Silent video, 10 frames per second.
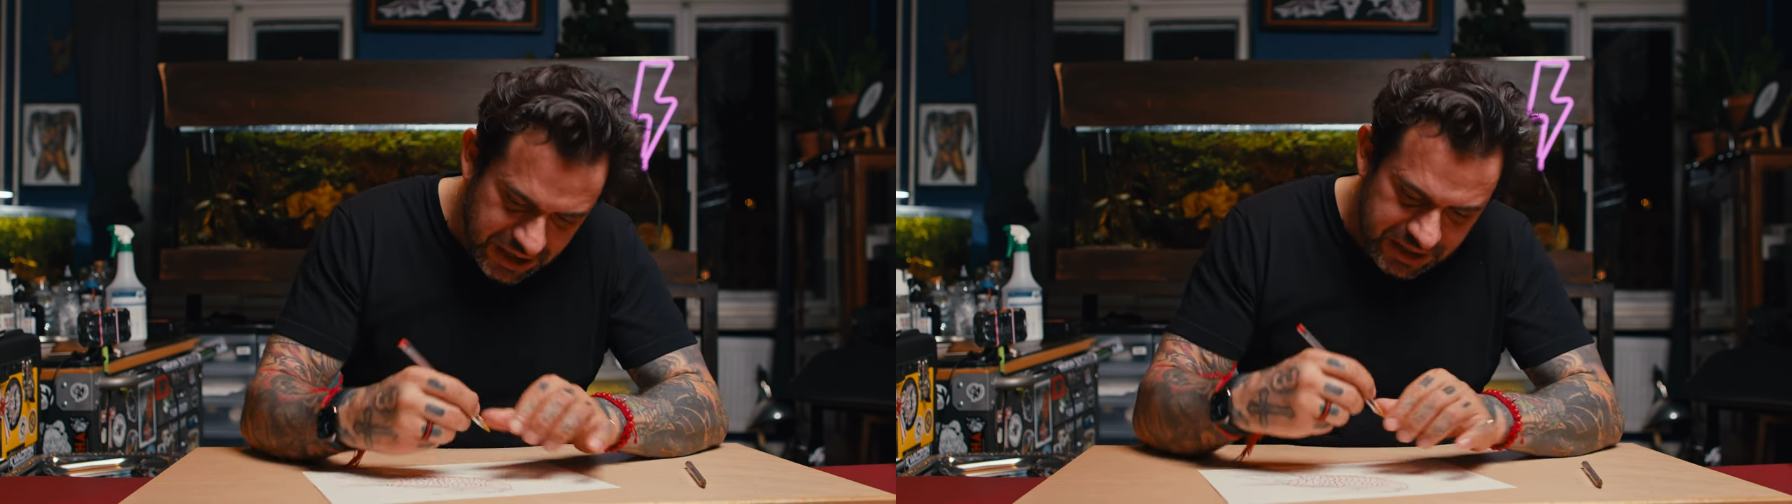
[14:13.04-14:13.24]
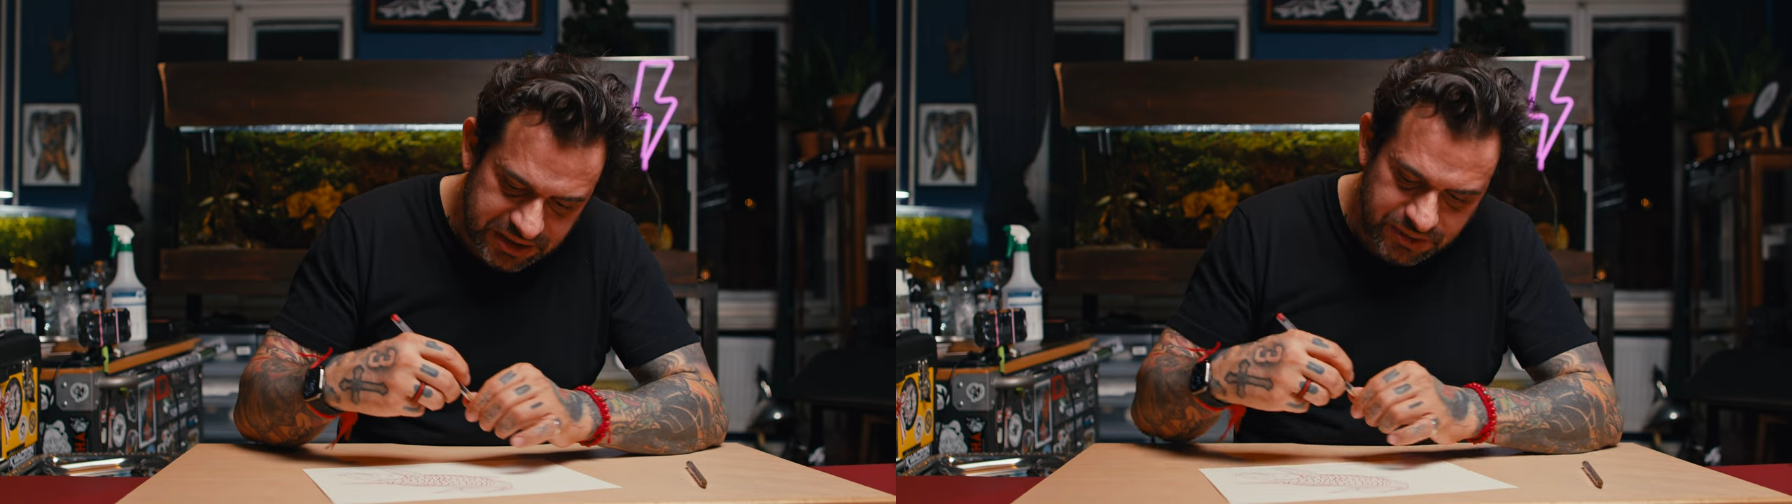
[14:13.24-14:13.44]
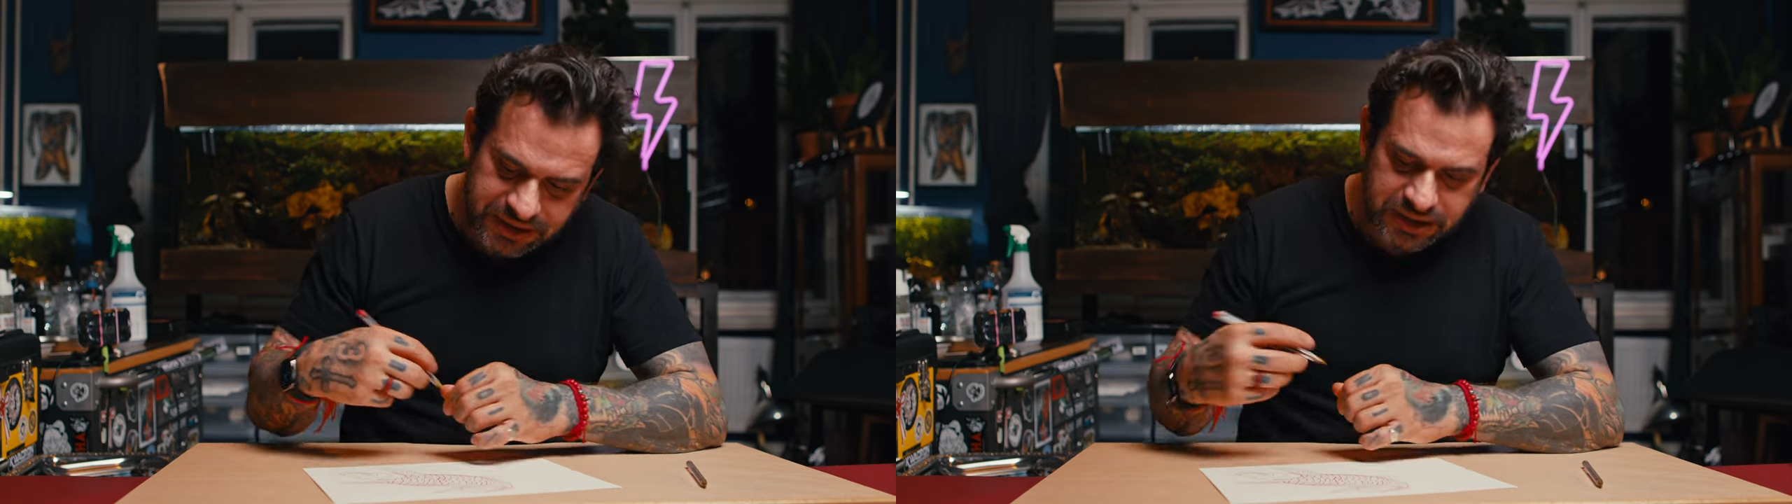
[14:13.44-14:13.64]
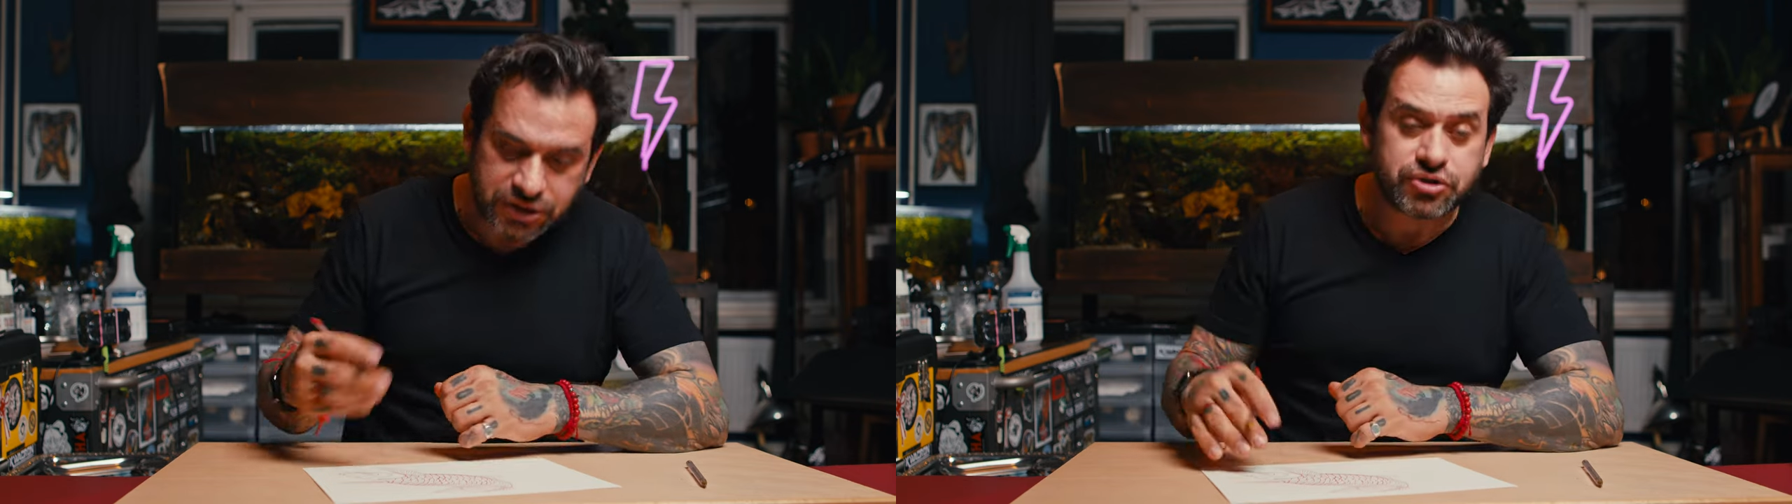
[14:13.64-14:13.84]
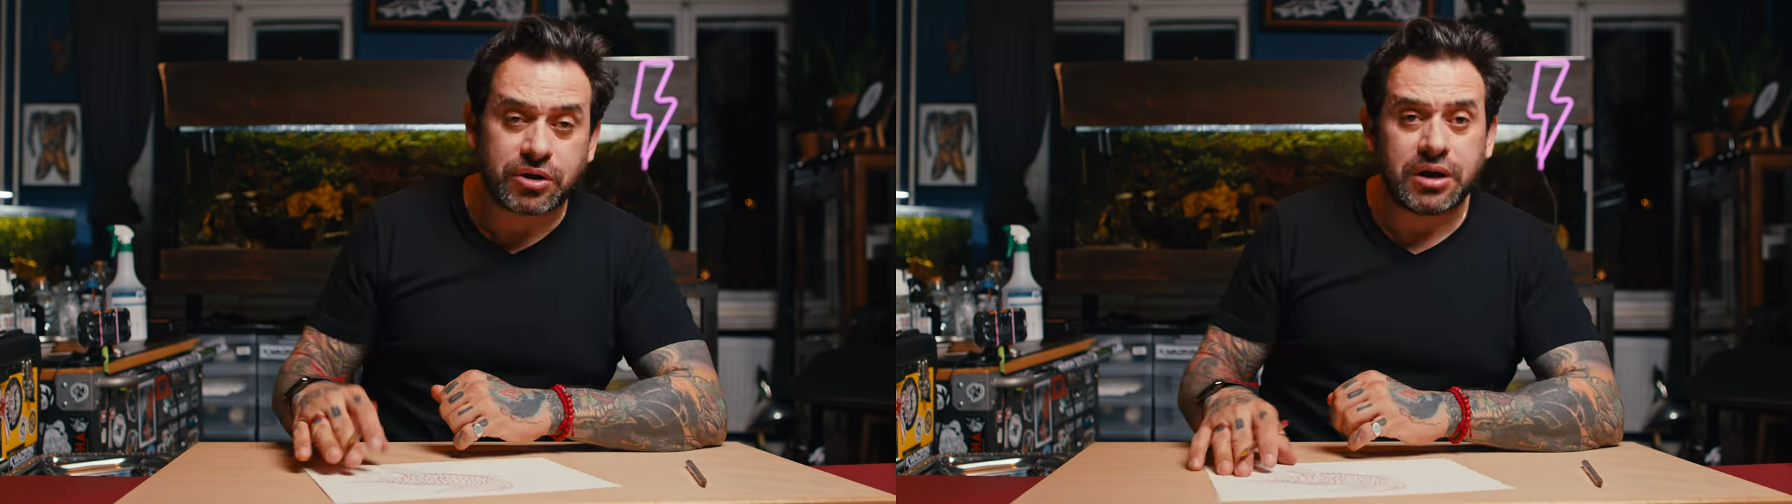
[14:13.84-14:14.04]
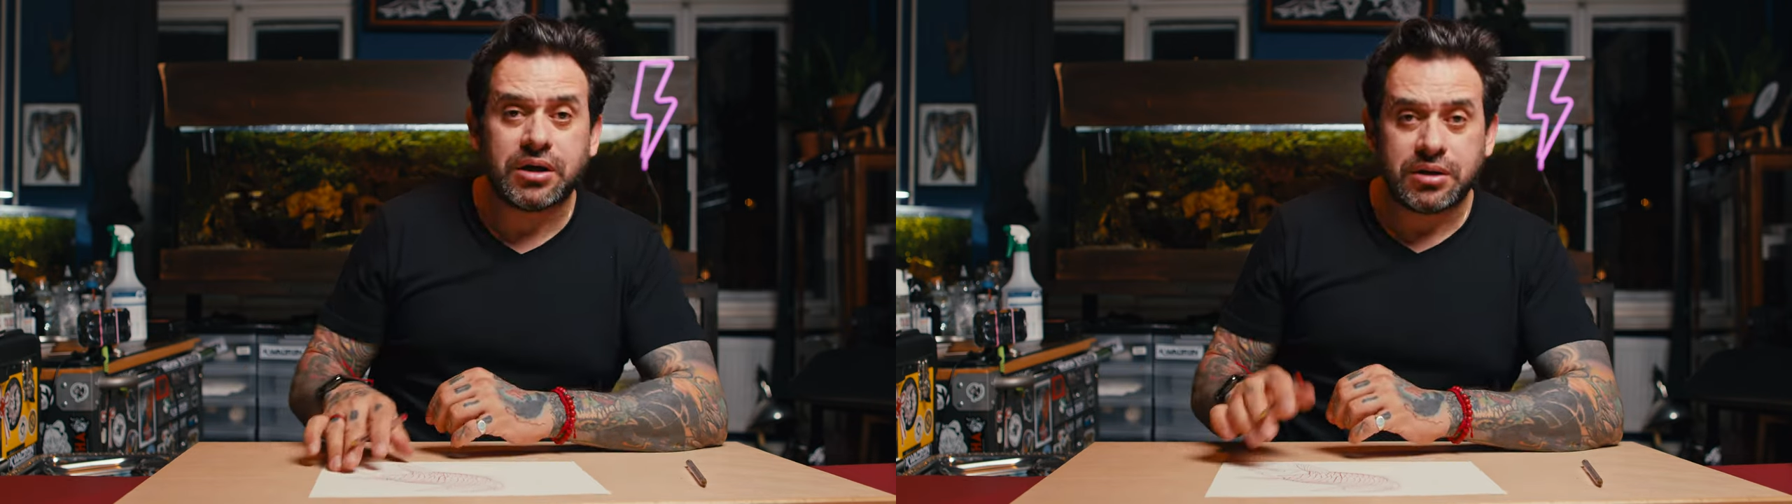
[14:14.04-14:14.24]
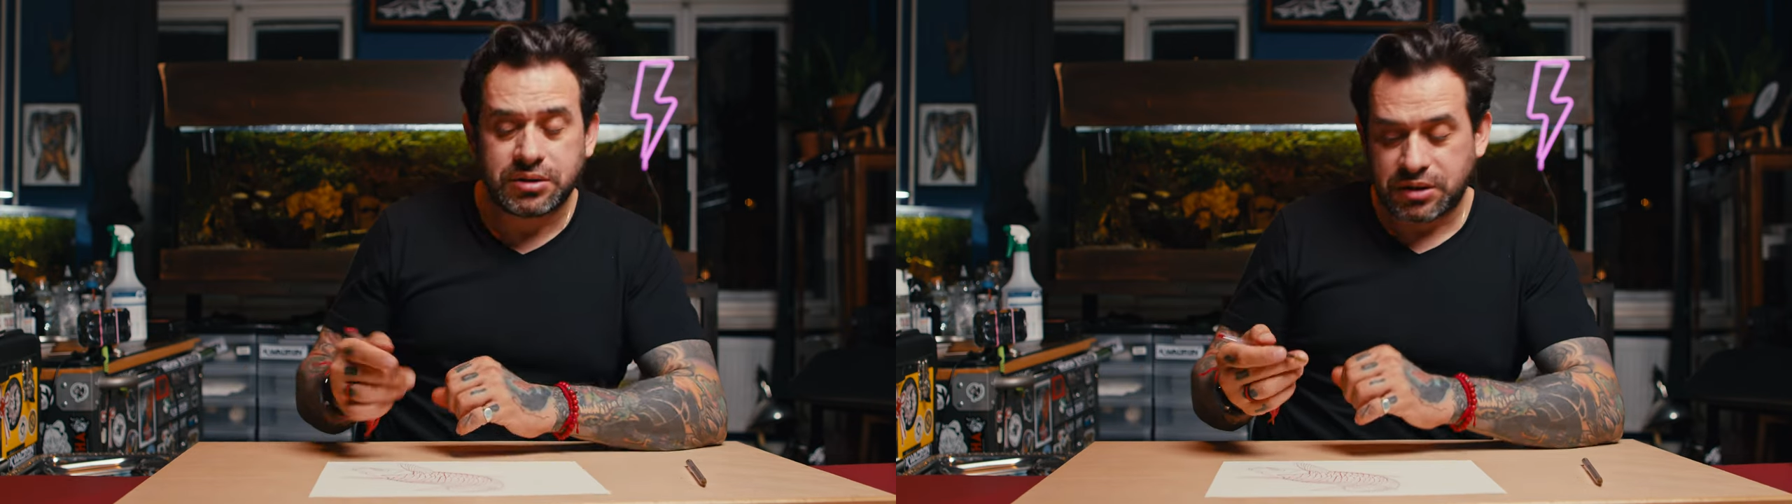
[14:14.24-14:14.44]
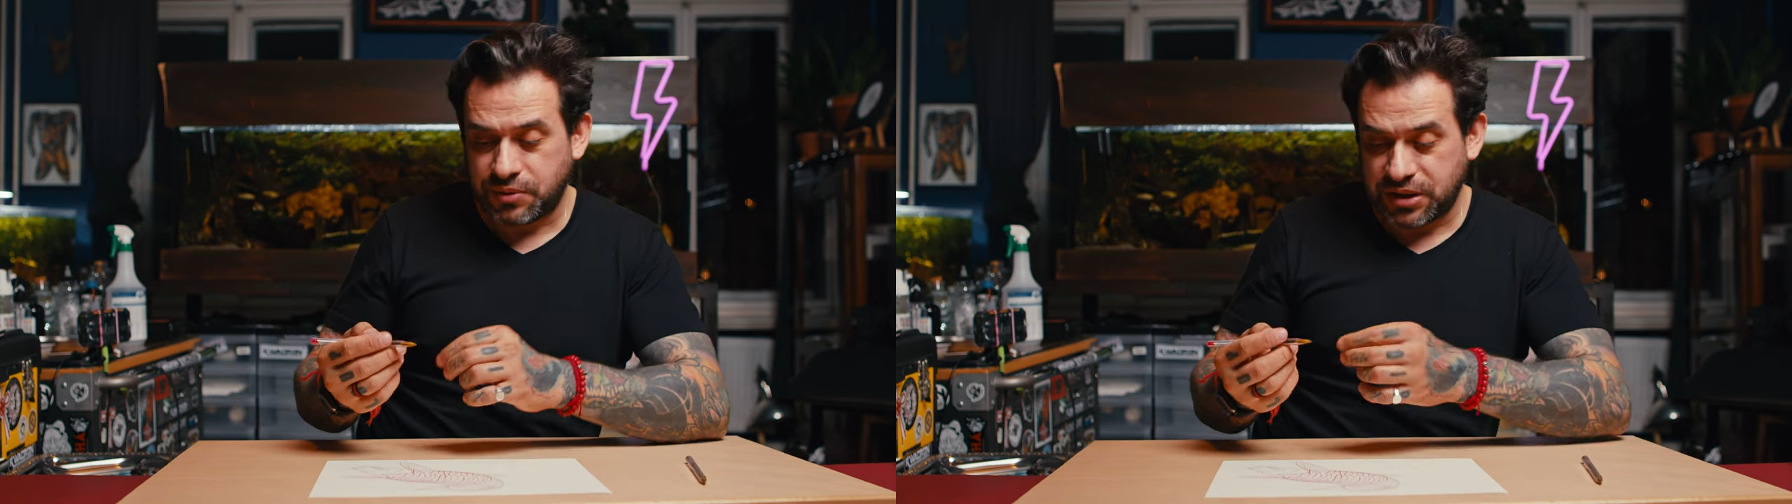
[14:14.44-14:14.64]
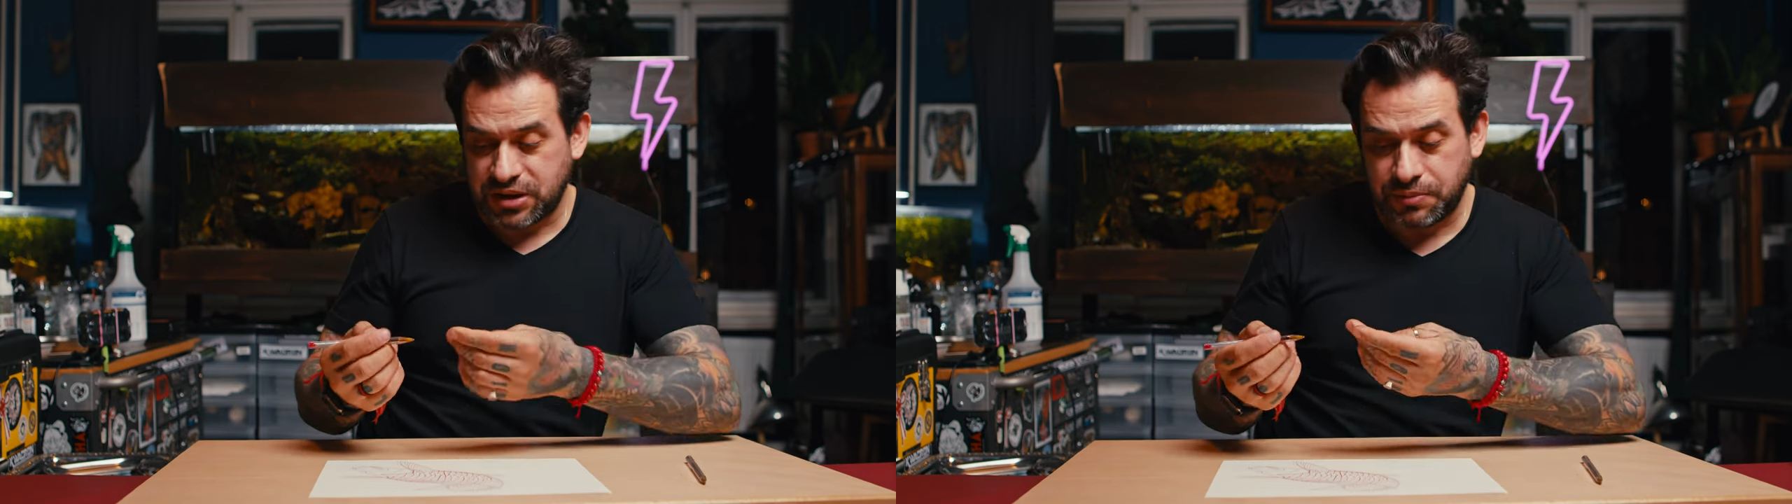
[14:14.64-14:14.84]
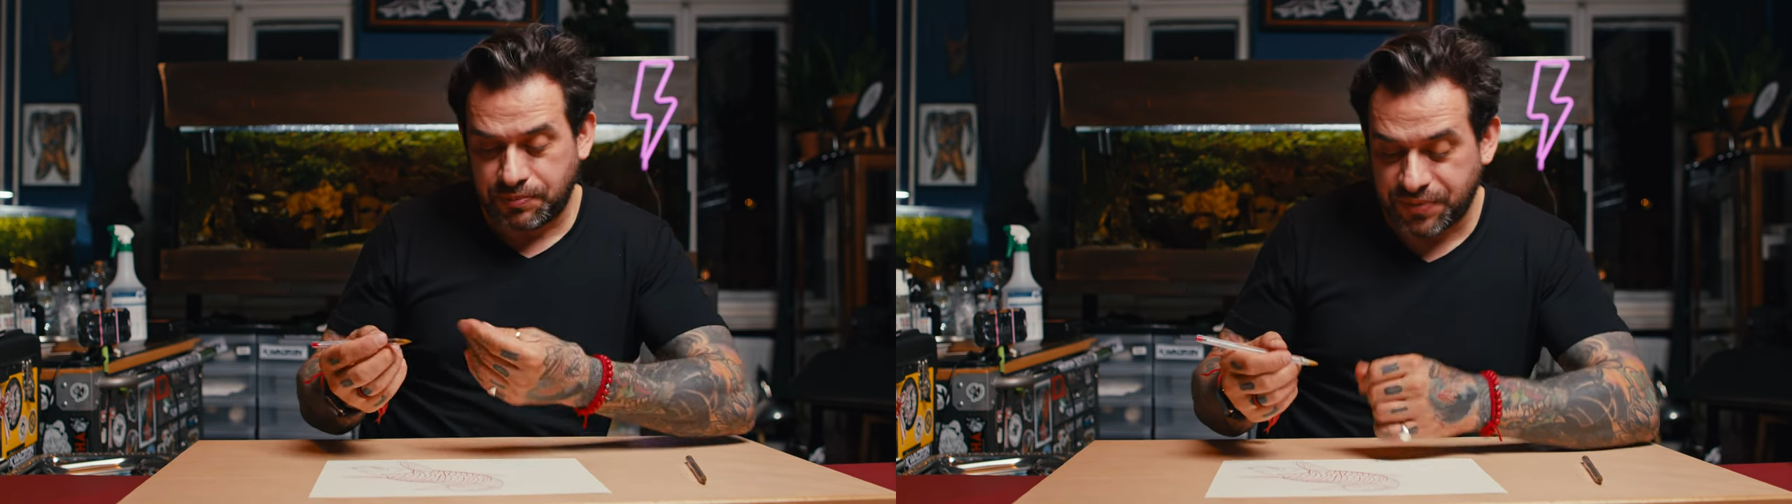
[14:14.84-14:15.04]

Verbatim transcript: that the way they draw, the way they,